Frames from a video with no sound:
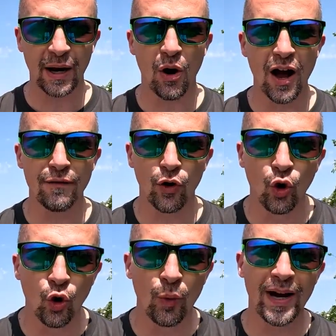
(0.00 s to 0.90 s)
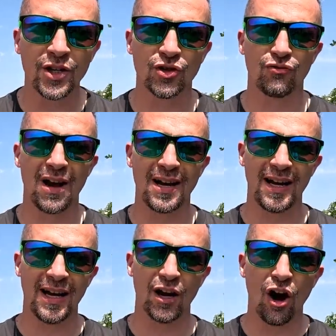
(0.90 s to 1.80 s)
Now, I have always ran
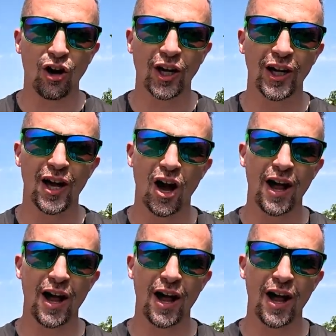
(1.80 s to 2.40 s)
in Hoka.